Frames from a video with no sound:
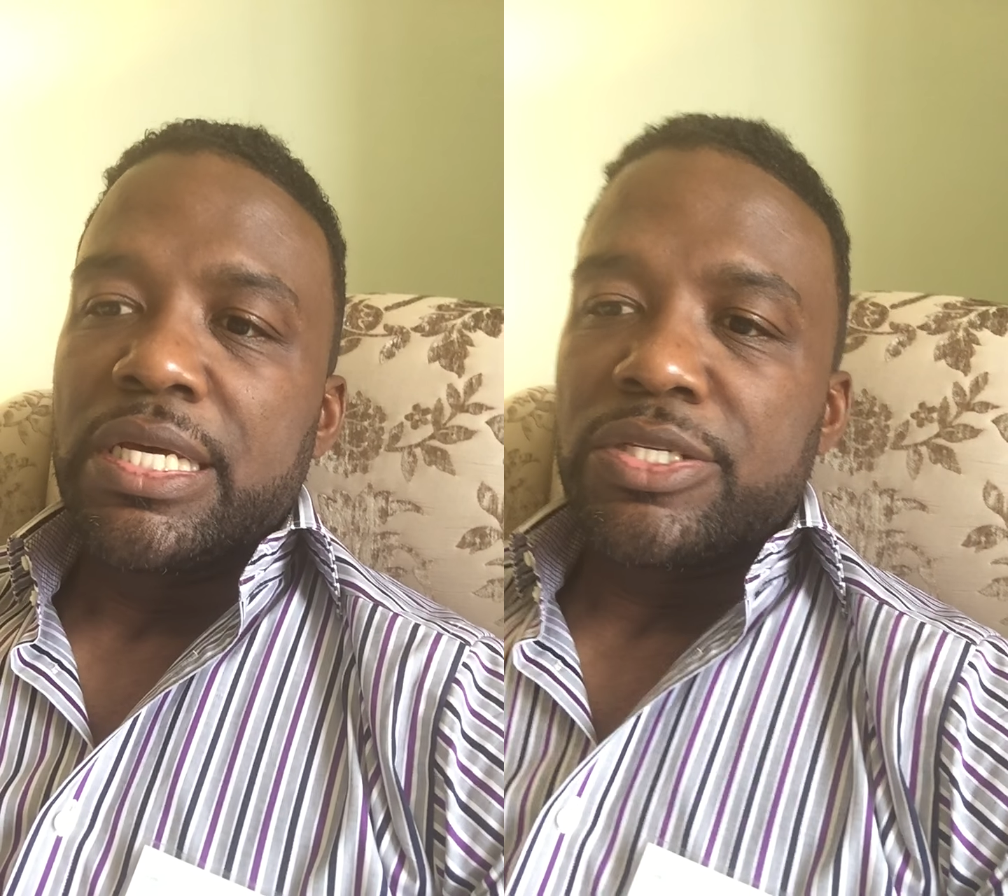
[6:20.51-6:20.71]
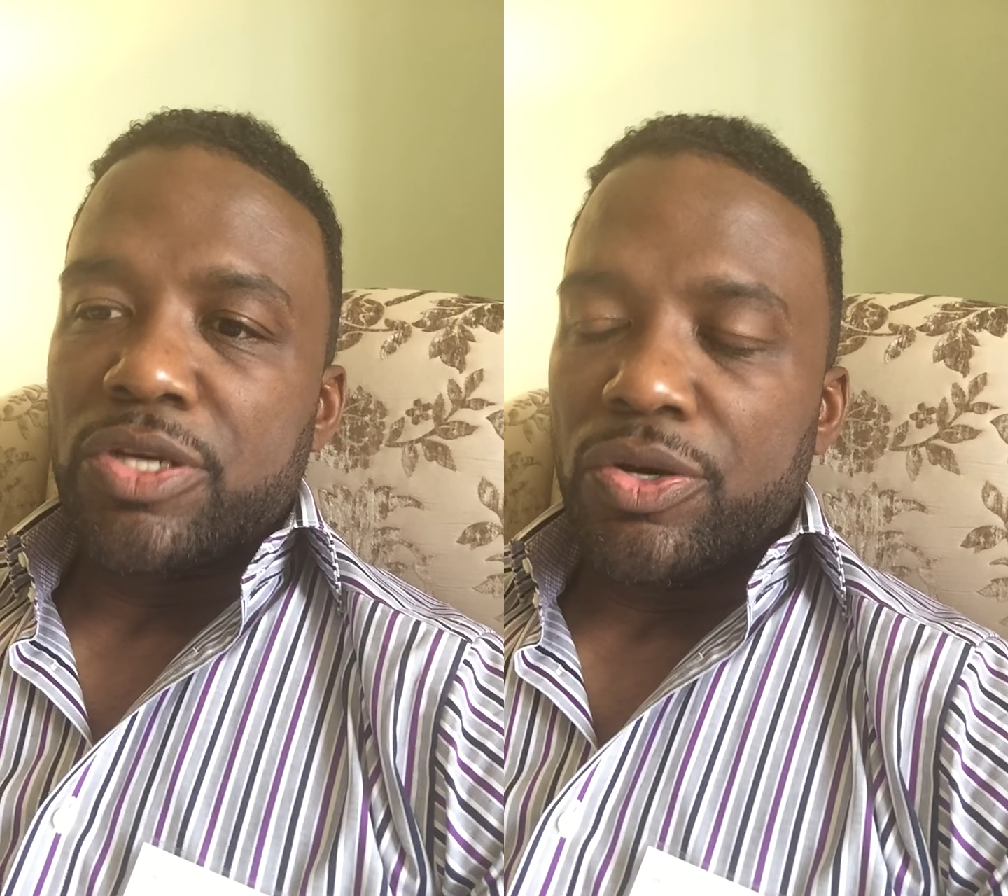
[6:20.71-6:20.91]

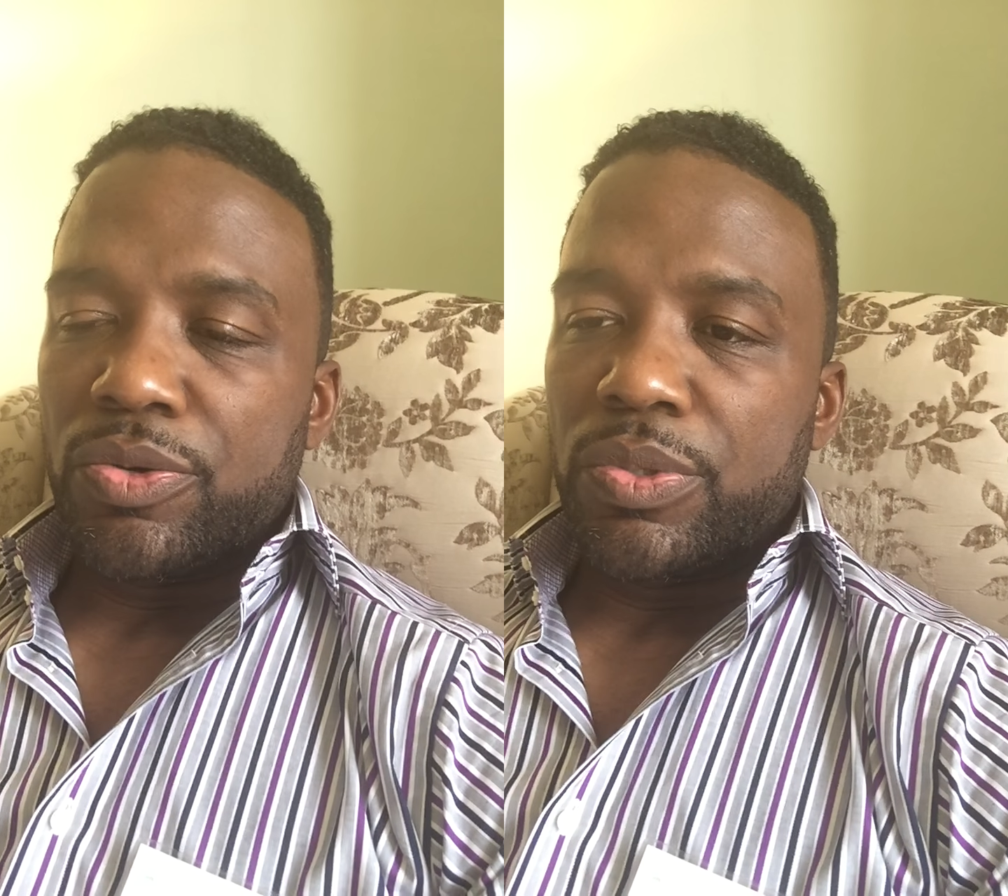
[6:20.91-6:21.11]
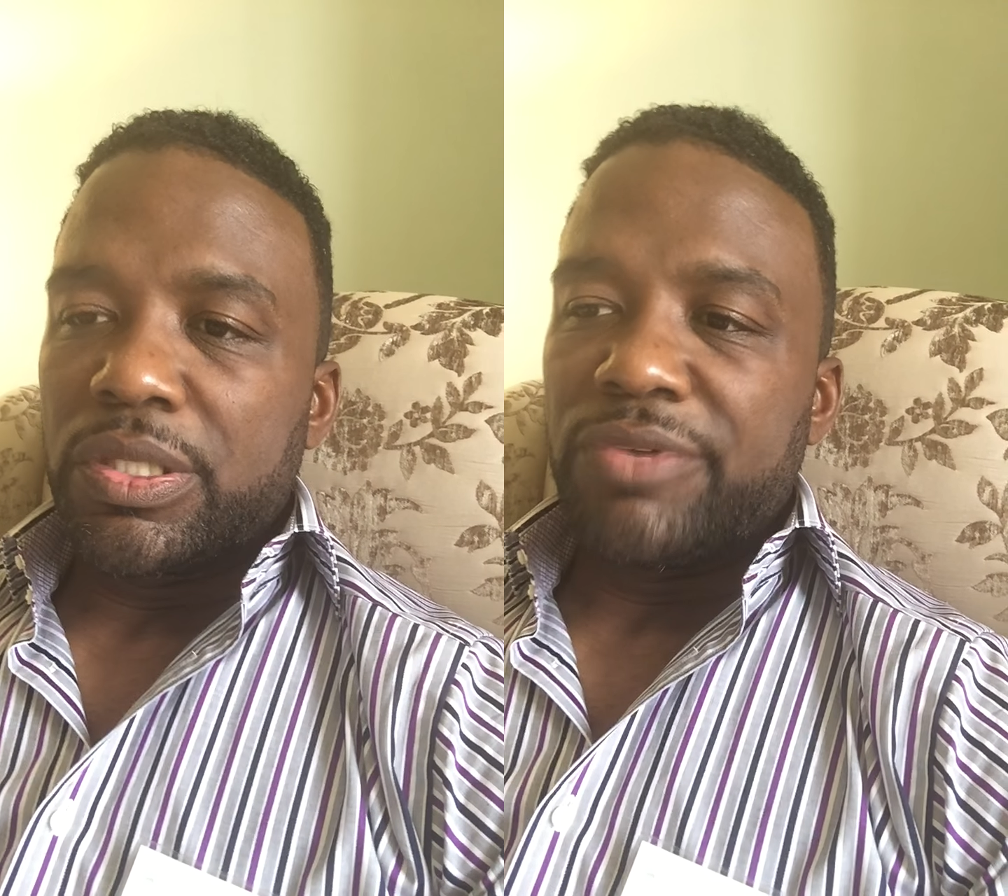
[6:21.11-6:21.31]
so
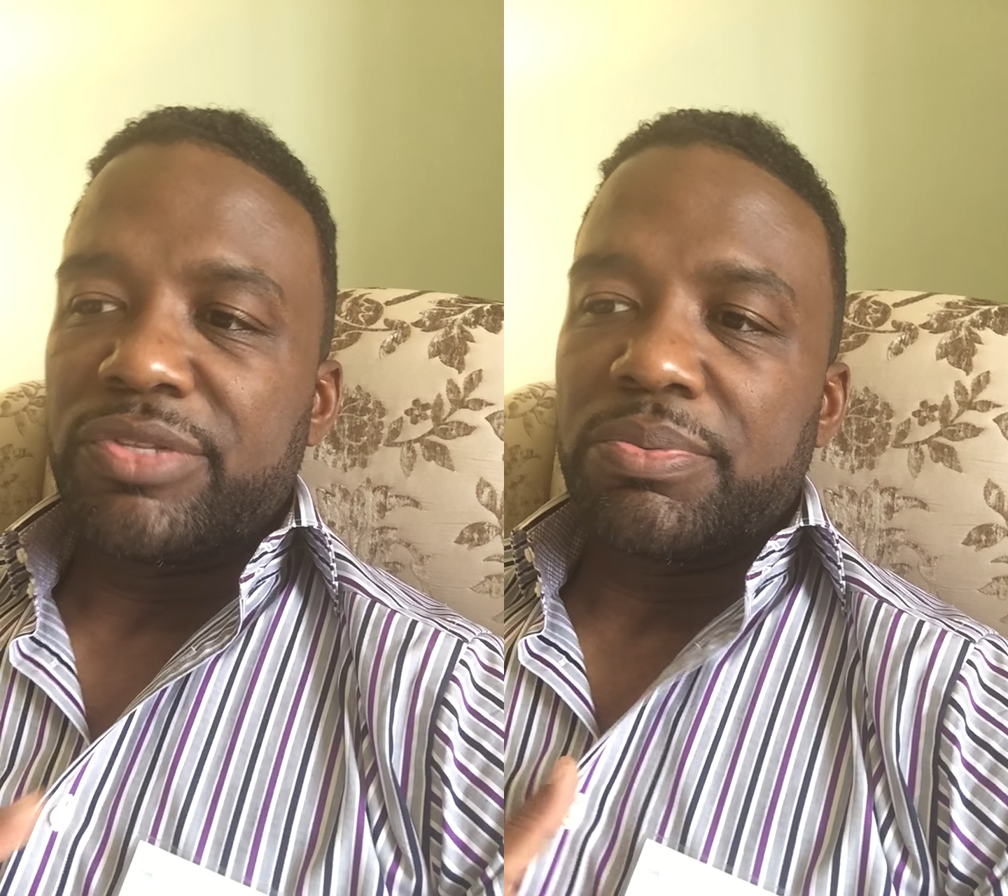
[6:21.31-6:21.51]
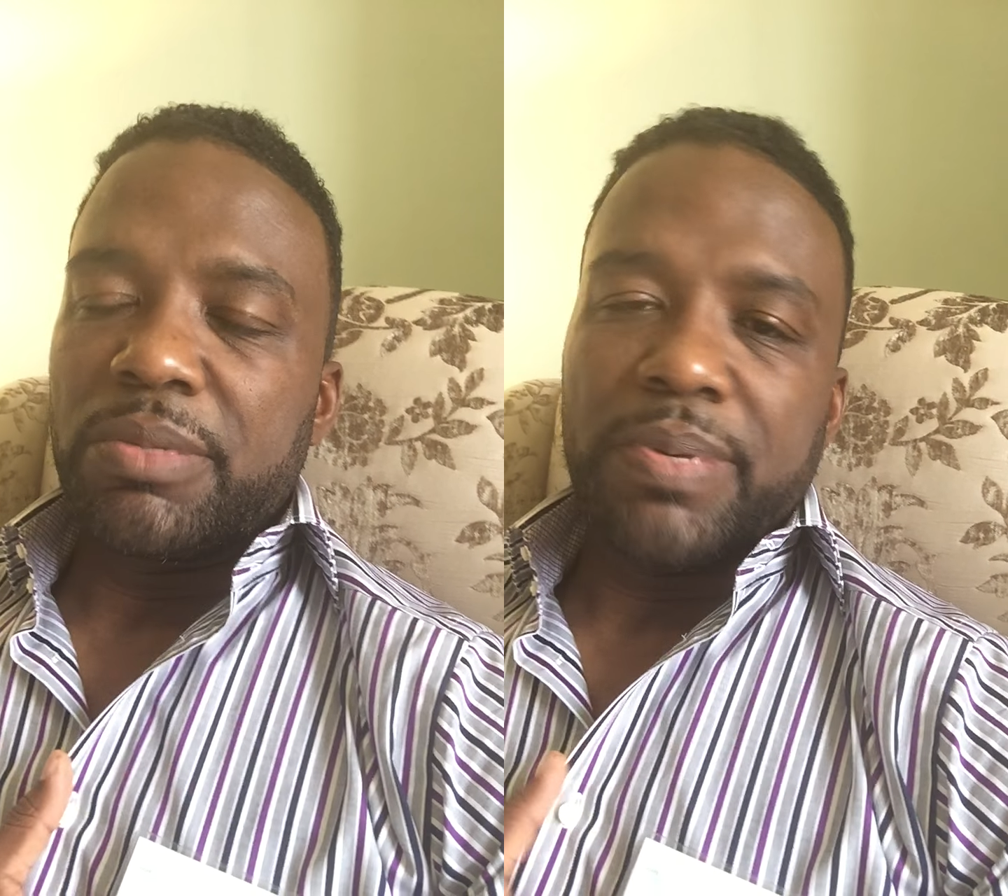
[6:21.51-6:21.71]
we'll
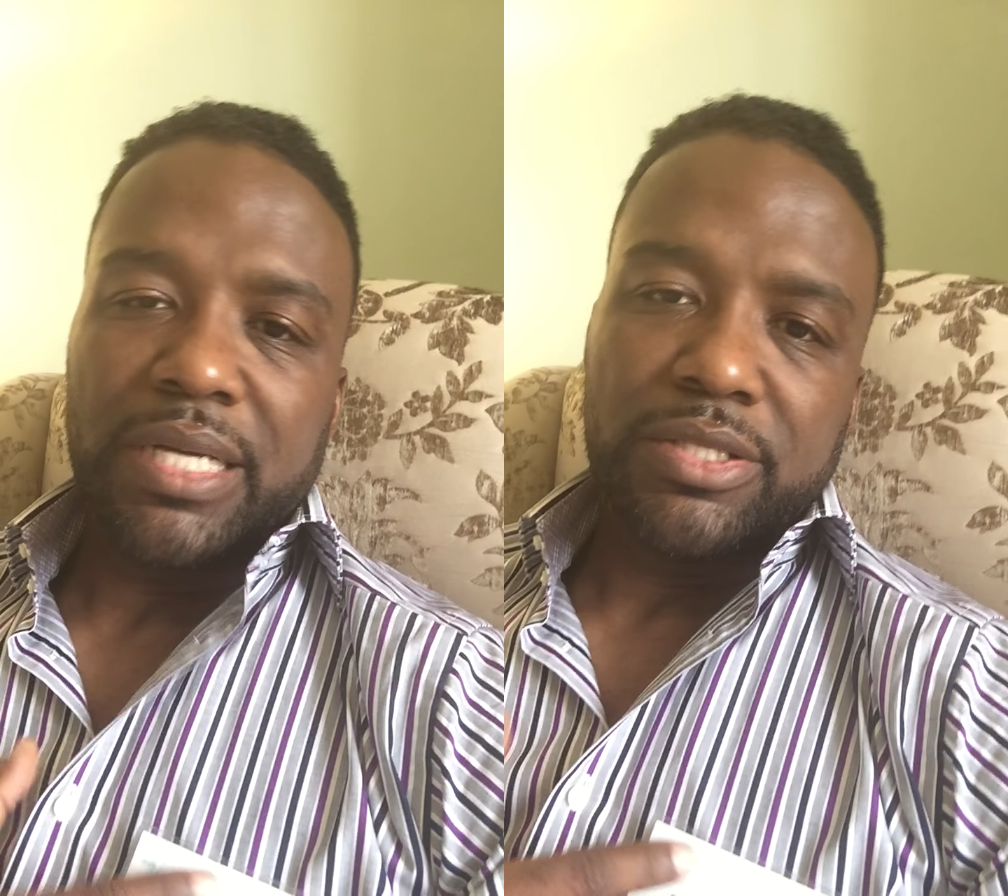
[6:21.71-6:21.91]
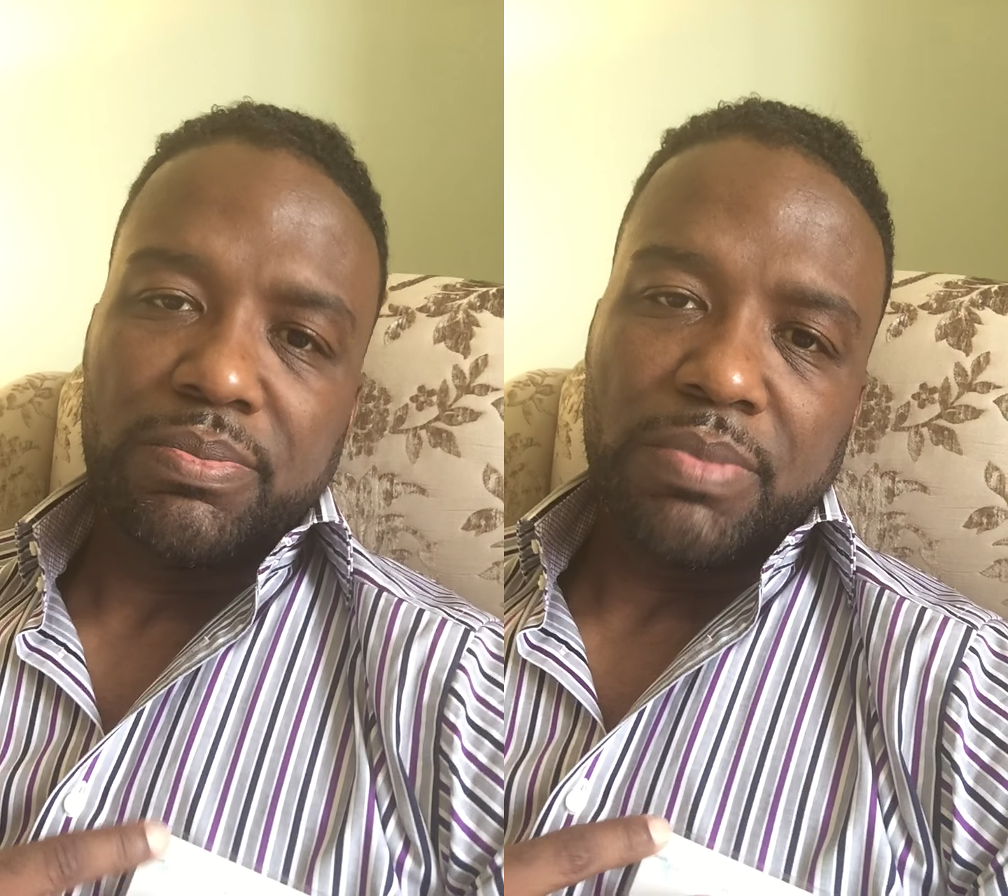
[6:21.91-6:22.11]
lift up the
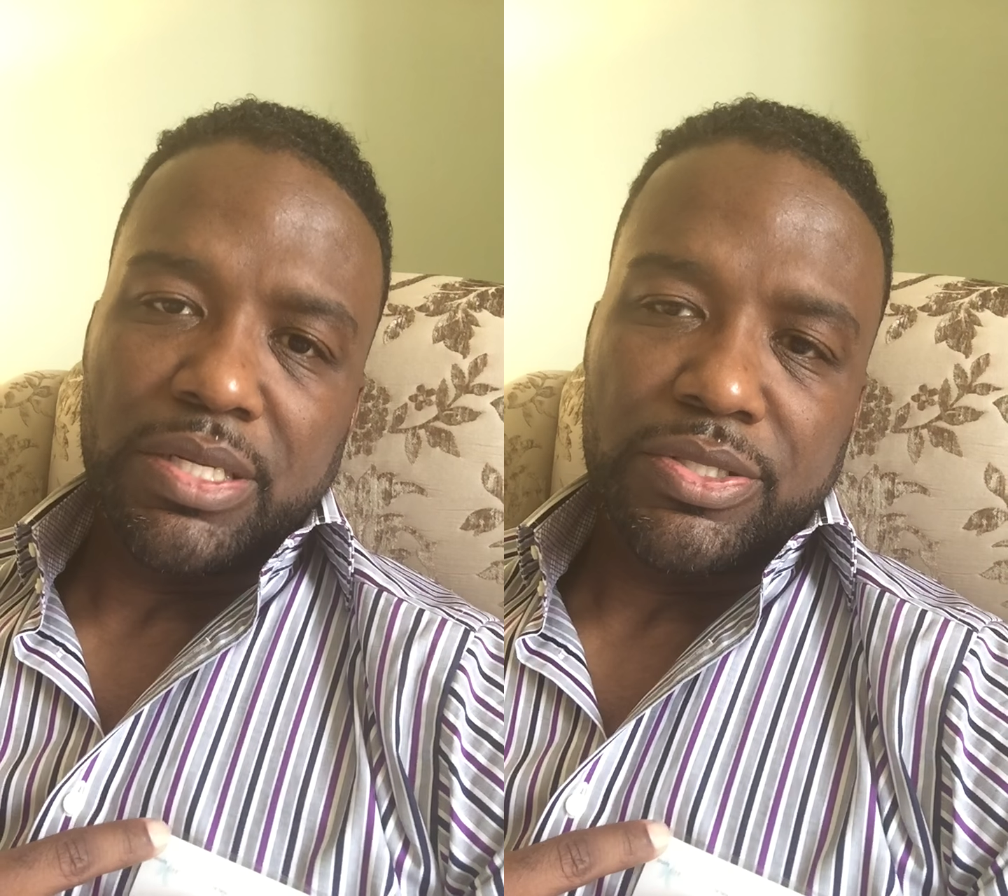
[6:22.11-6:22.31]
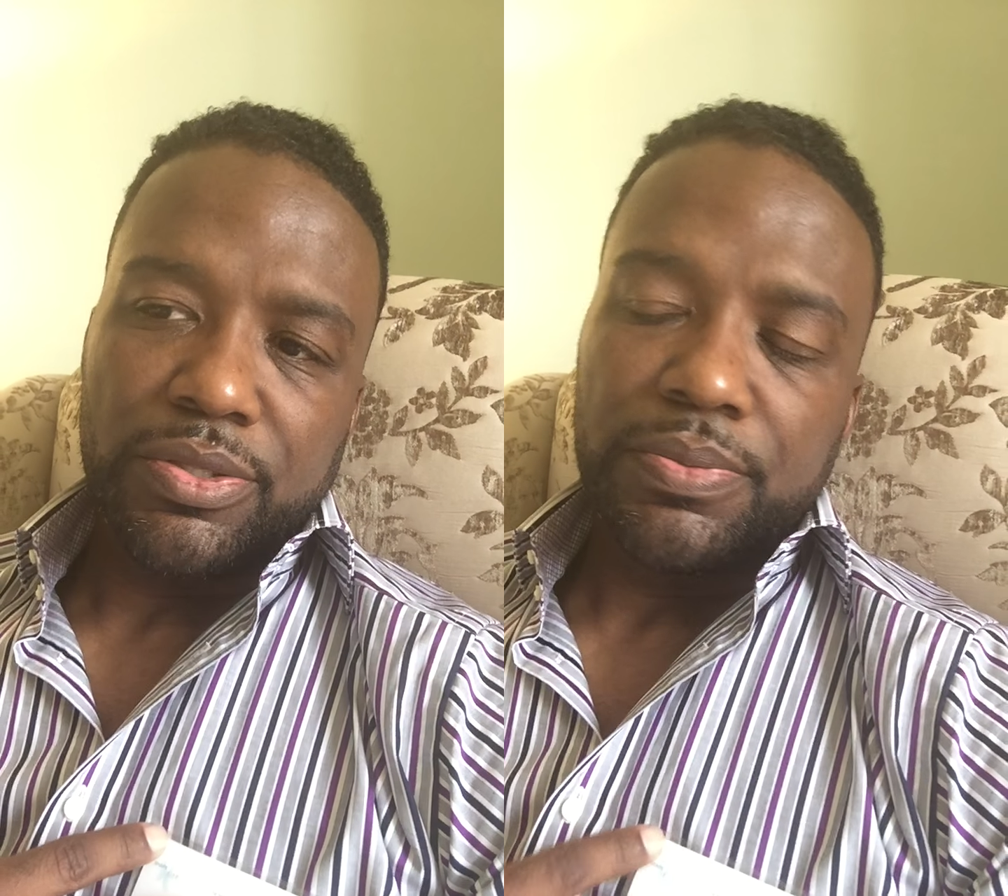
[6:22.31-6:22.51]
pec
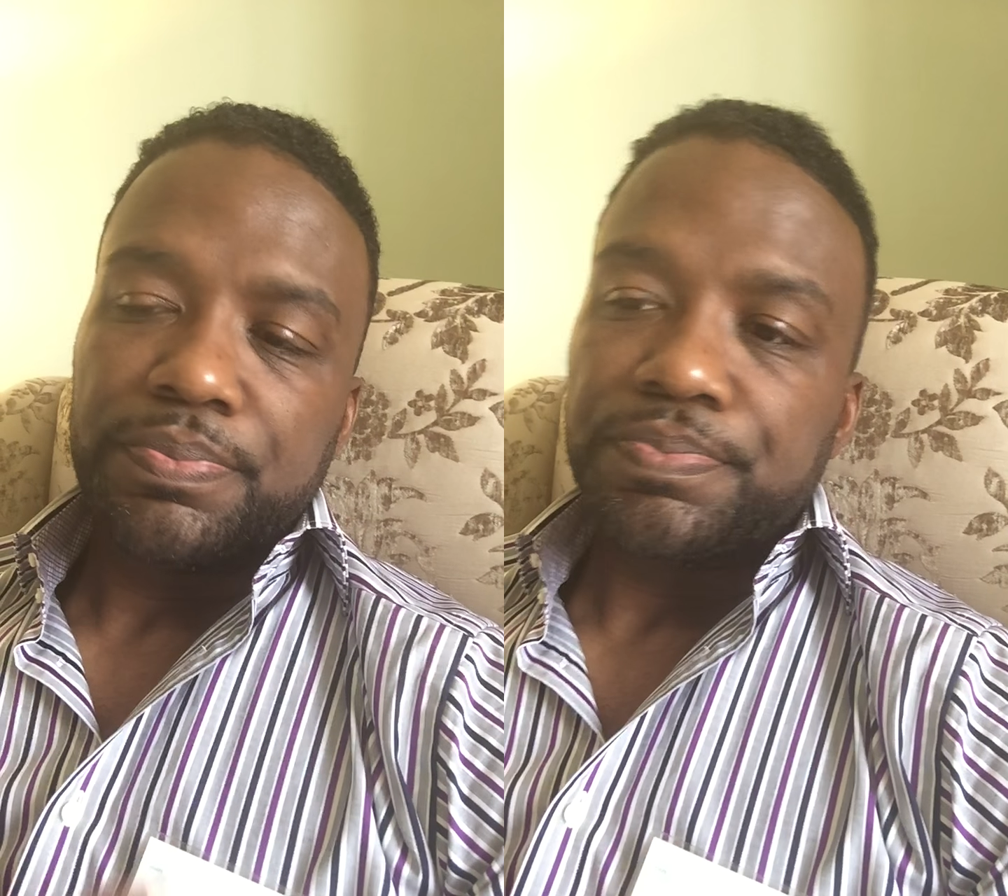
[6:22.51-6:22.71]
muscle,